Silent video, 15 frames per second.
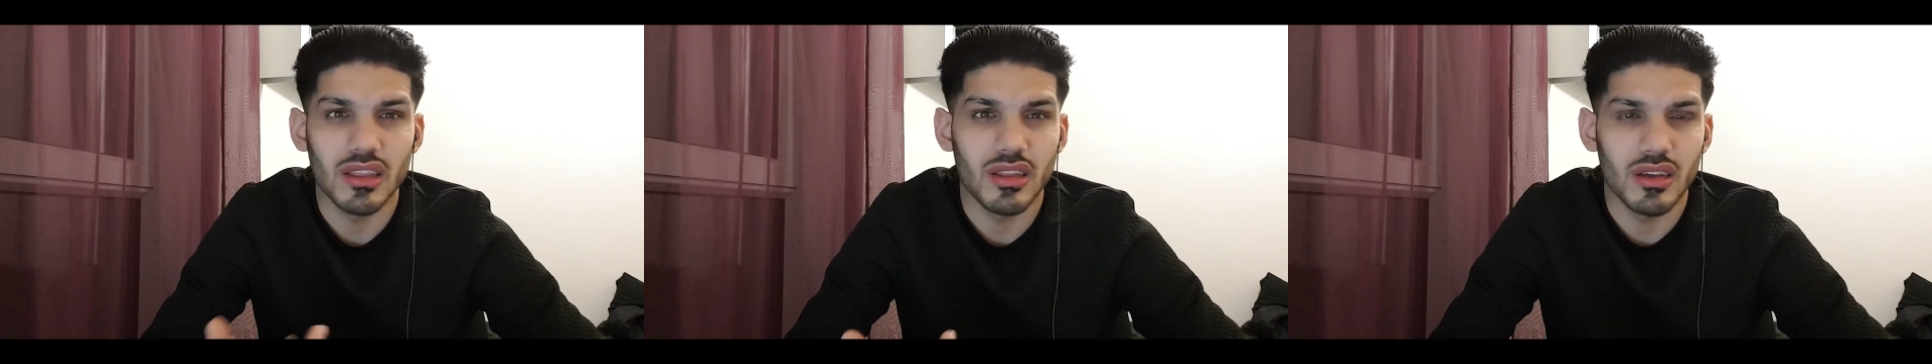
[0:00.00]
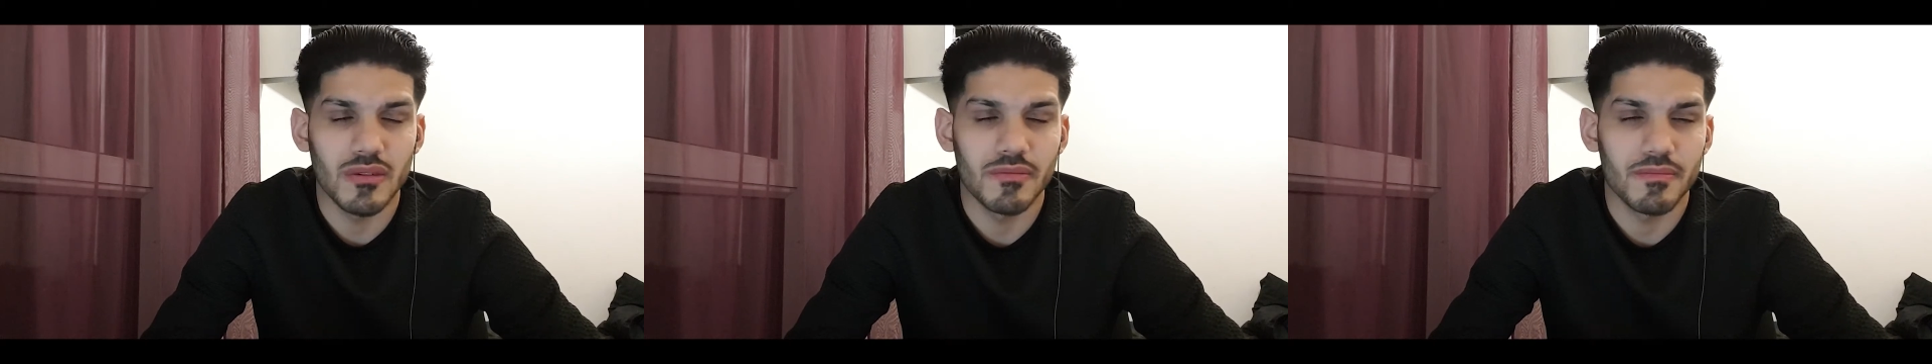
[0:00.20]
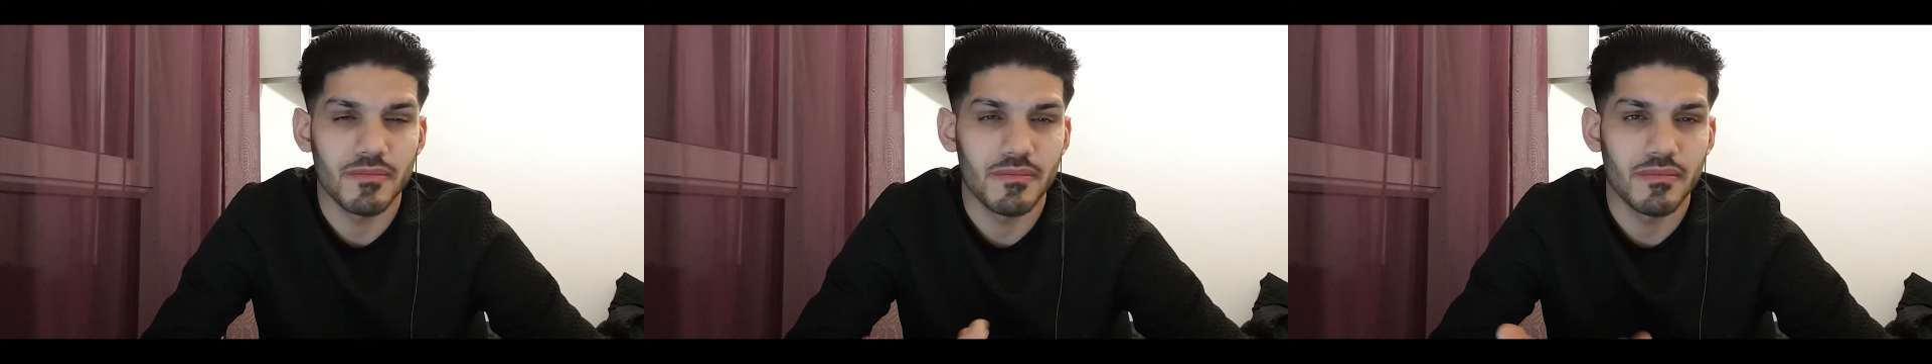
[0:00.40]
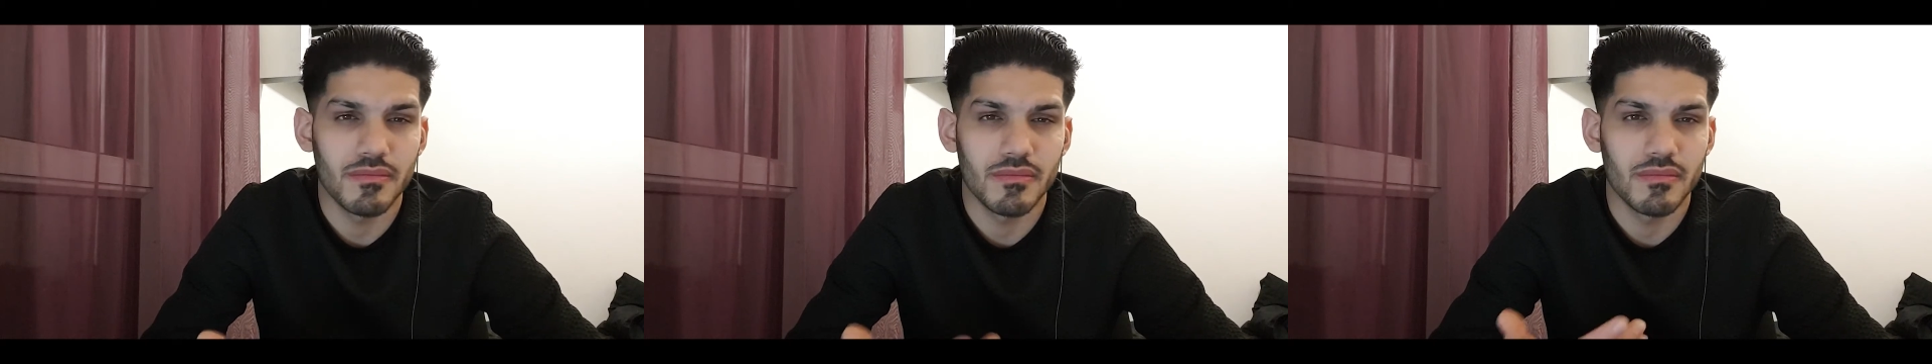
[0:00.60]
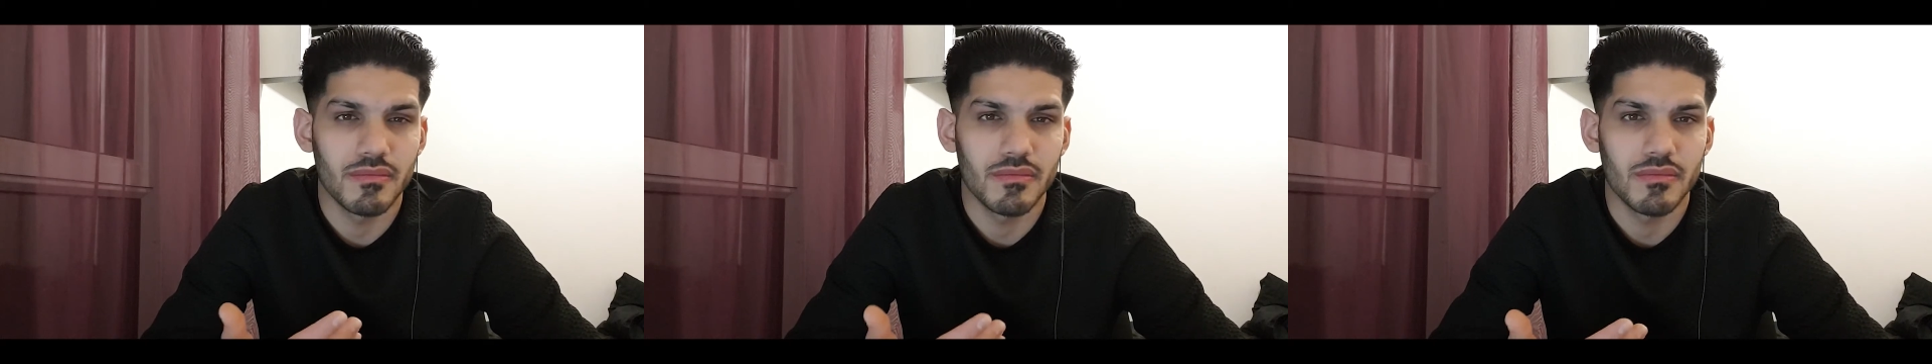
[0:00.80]
of
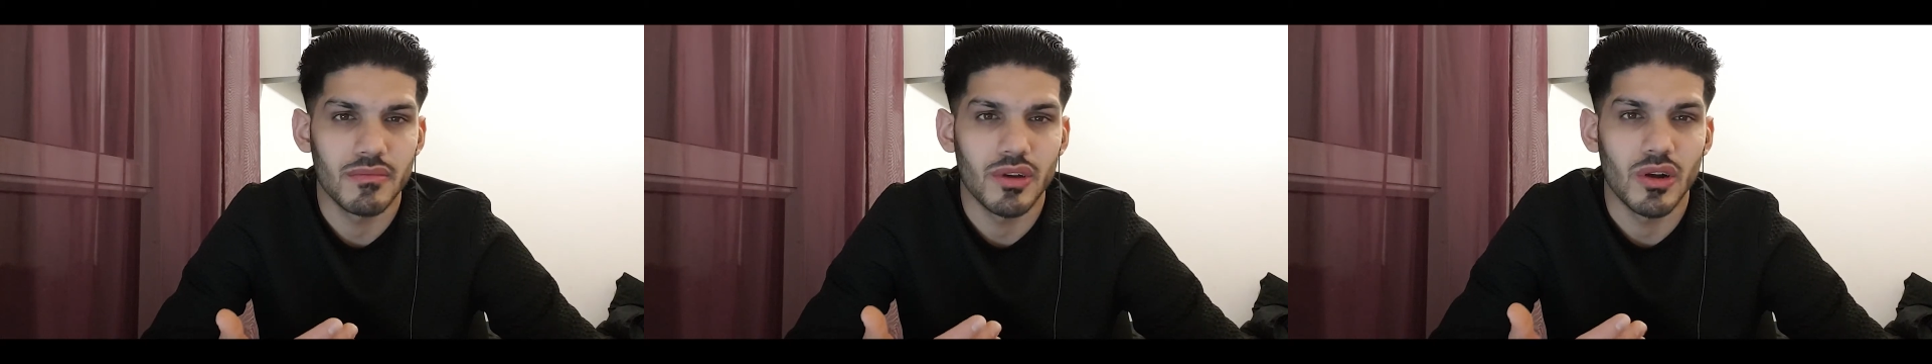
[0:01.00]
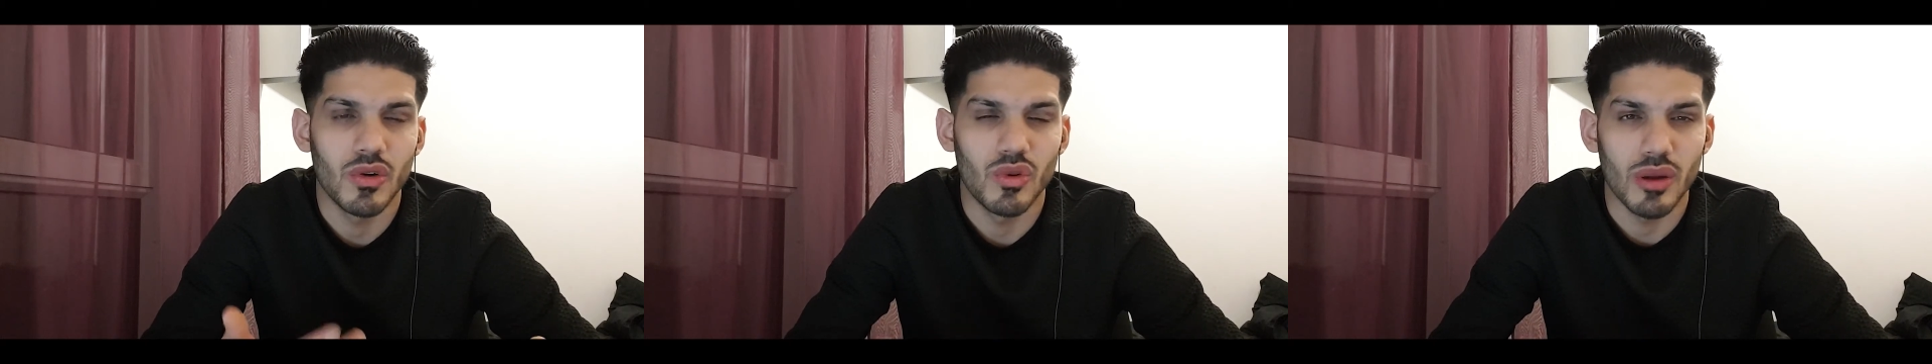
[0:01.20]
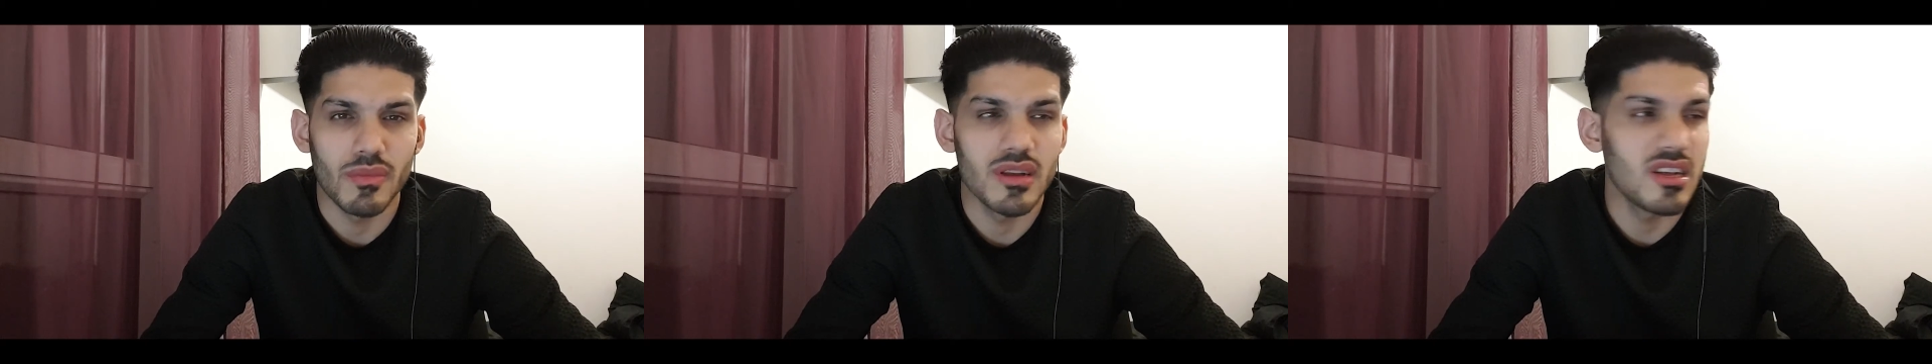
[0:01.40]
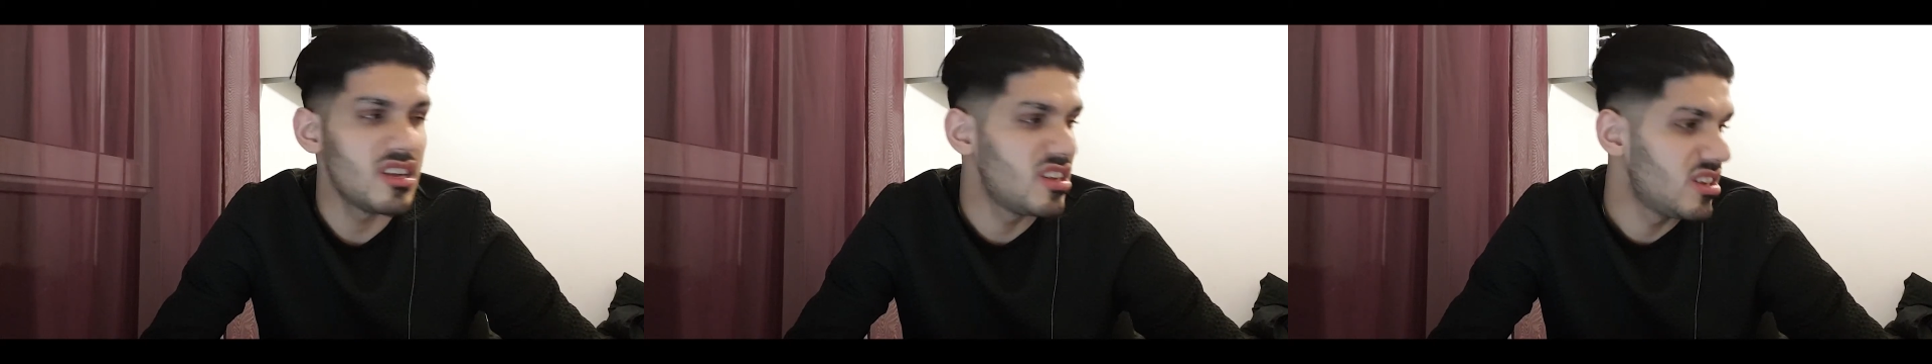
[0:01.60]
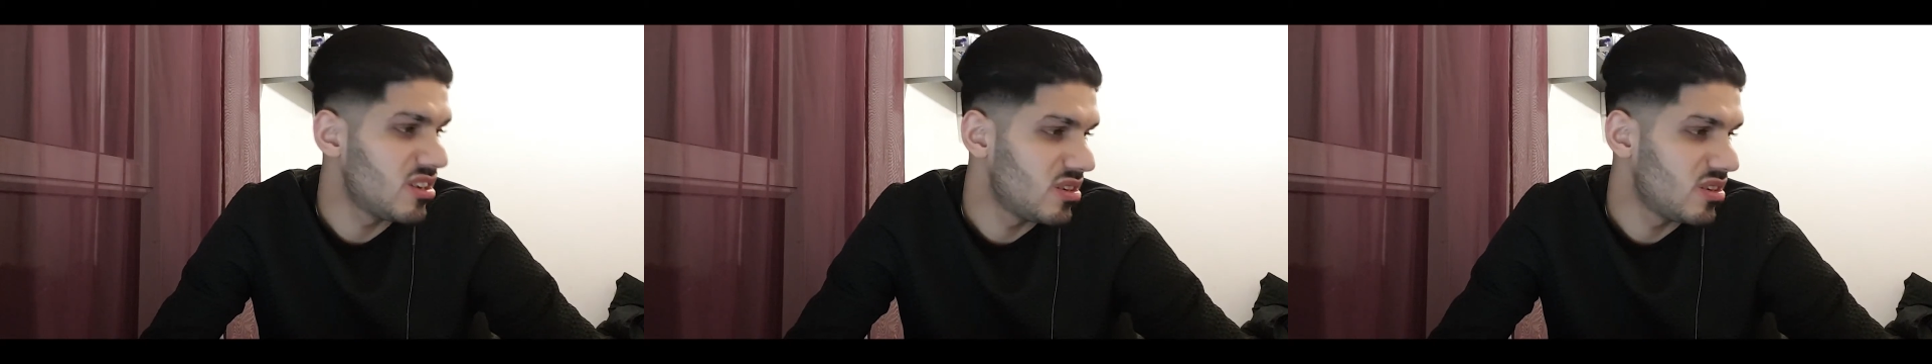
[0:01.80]
rubbish